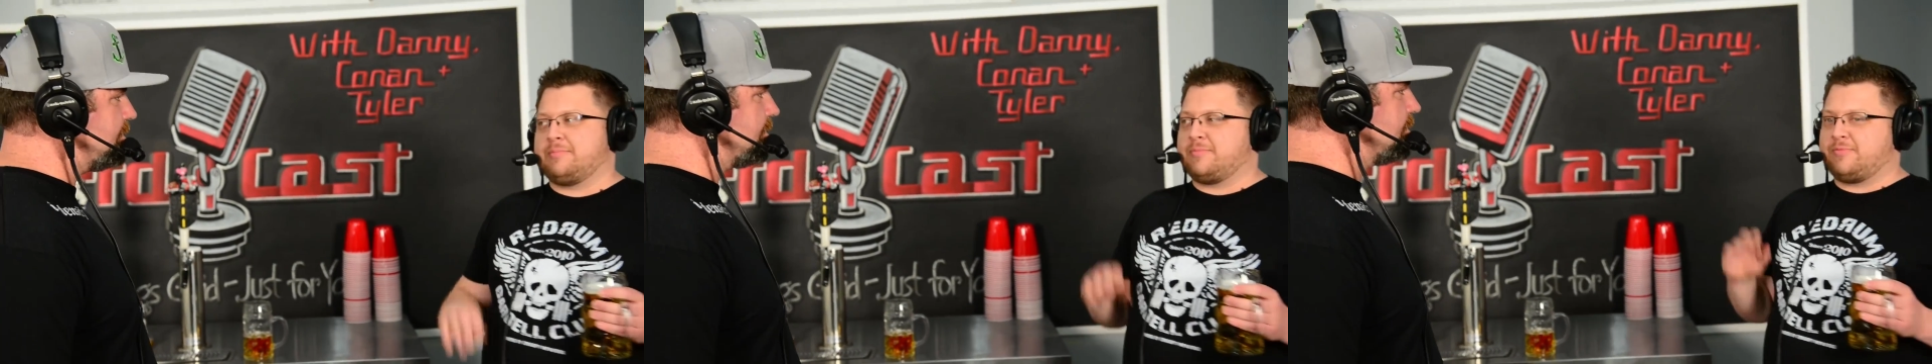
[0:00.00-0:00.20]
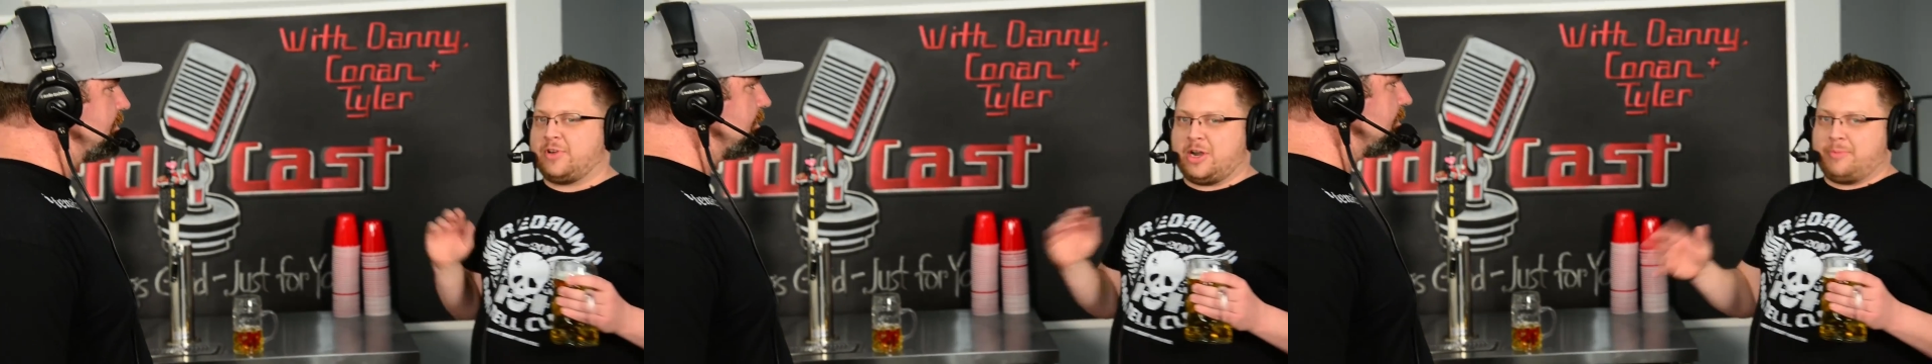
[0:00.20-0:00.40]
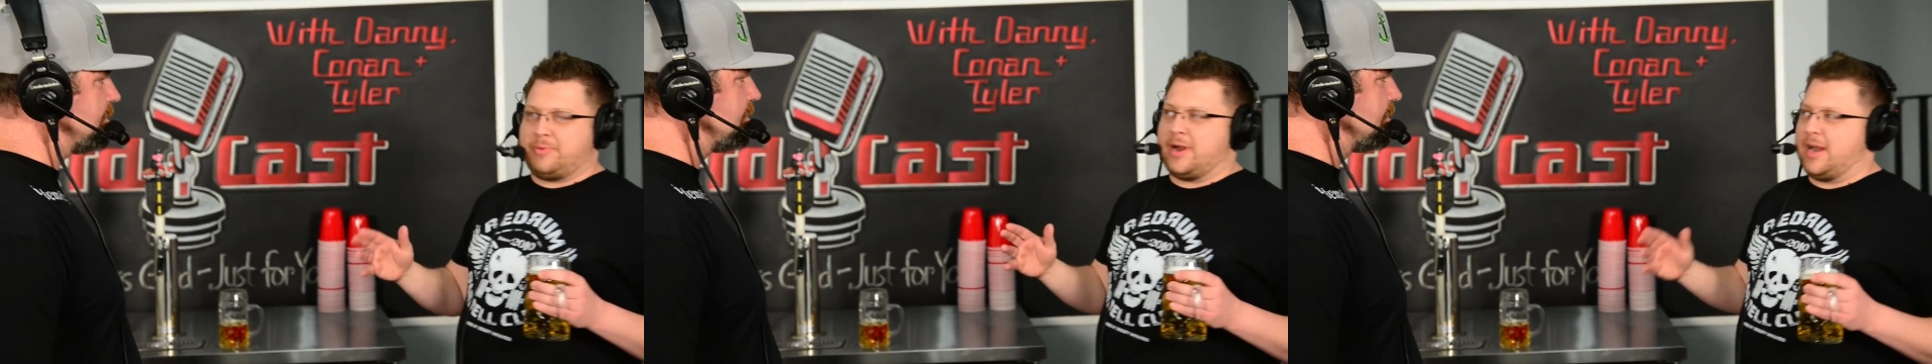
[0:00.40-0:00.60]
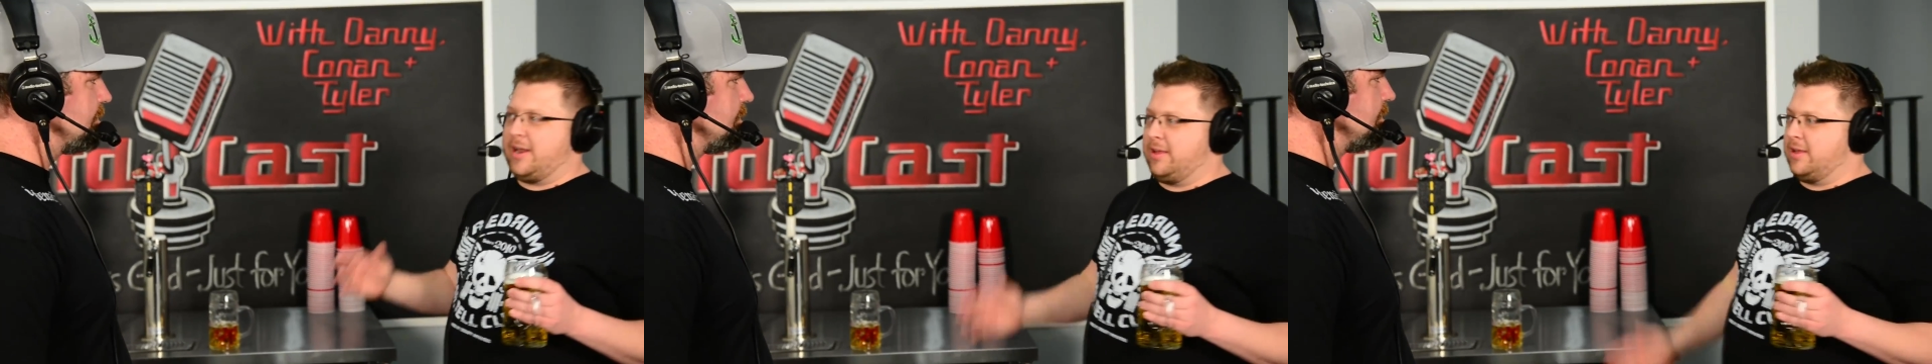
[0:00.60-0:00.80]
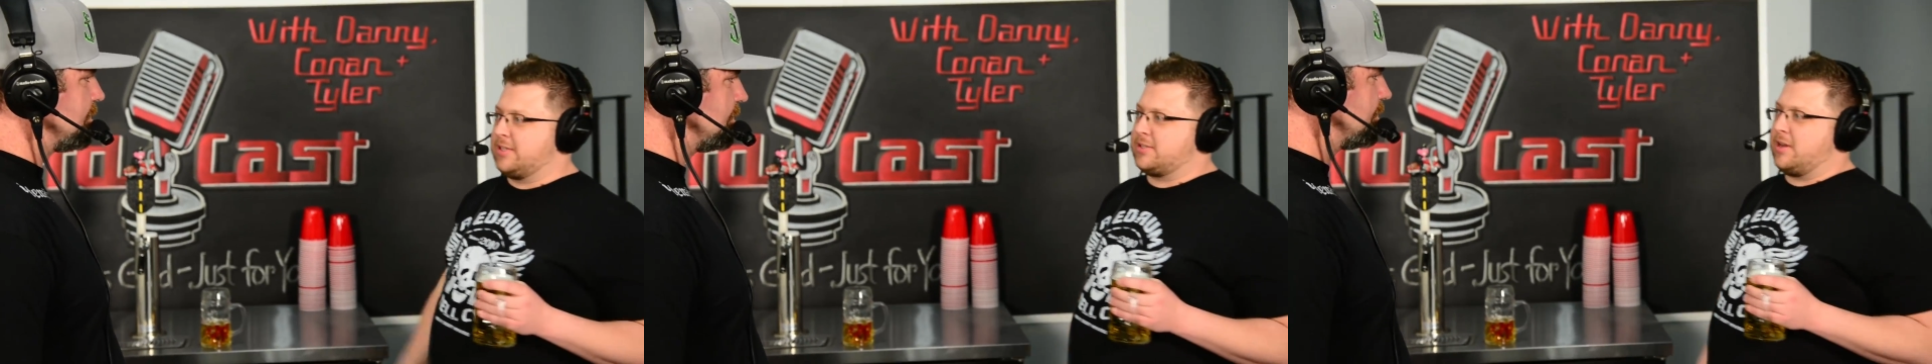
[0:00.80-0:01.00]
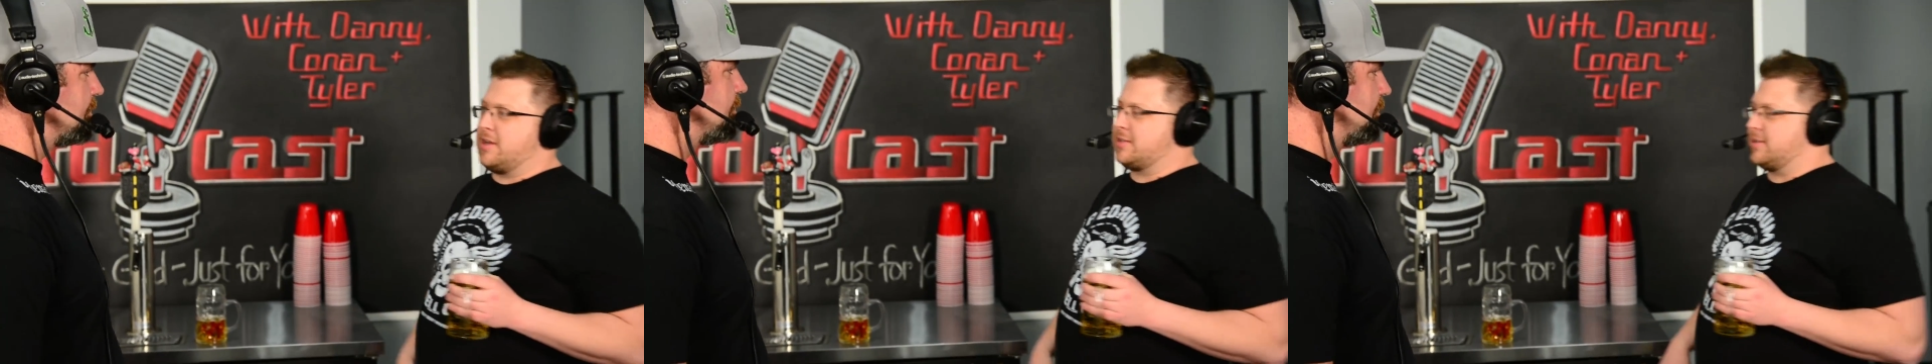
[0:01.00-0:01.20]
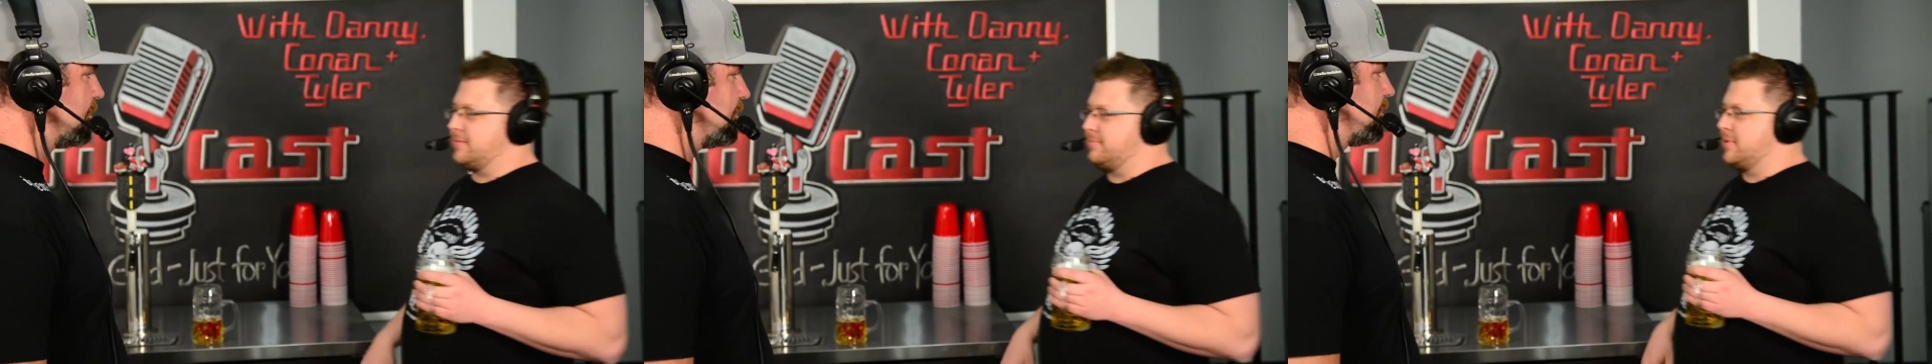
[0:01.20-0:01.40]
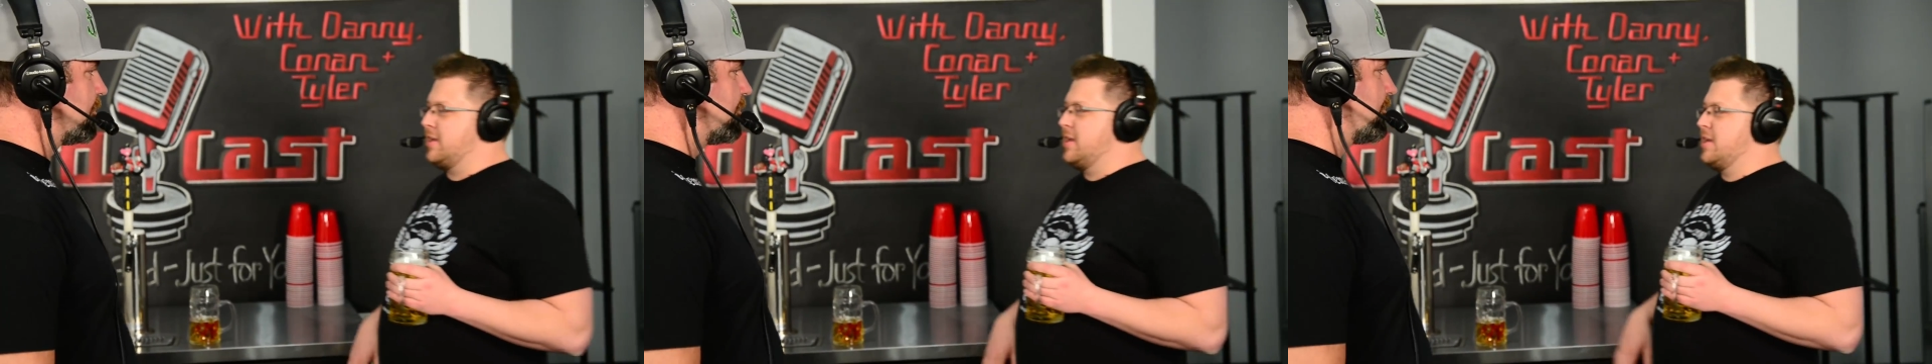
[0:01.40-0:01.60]
I'm very proud of you. That's
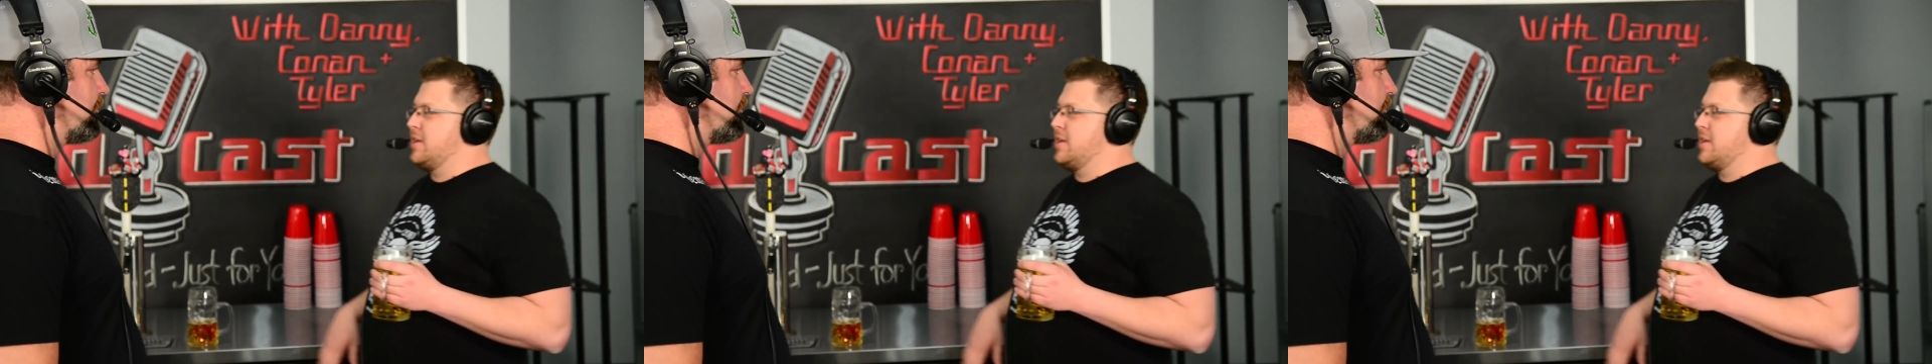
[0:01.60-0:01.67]
awesome.